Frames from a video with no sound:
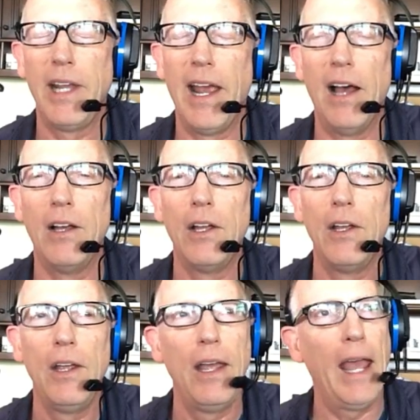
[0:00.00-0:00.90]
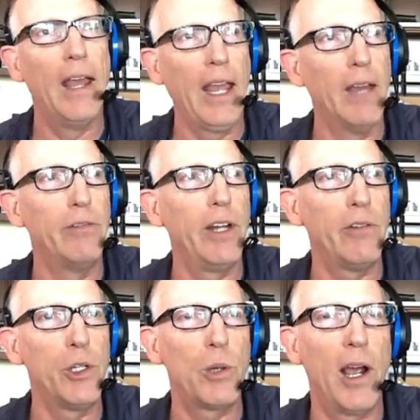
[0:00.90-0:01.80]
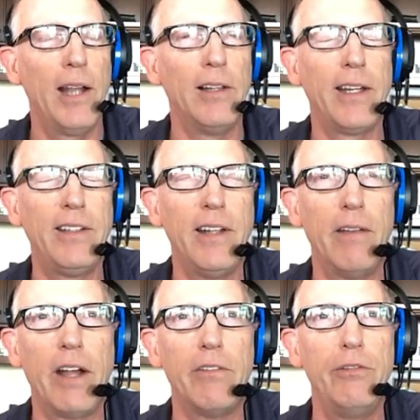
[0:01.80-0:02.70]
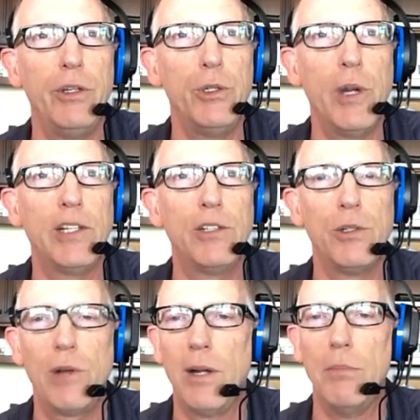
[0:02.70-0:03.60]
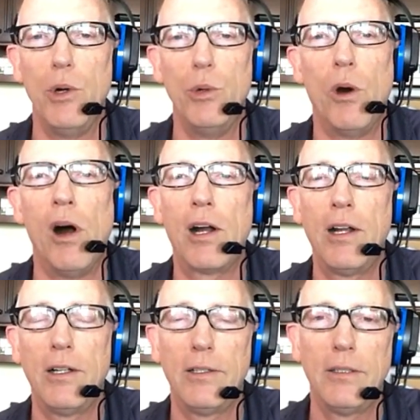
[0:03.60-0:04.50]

Yeah. Have you ever tried, like, do you ever have a few drinks and try to moonwalk?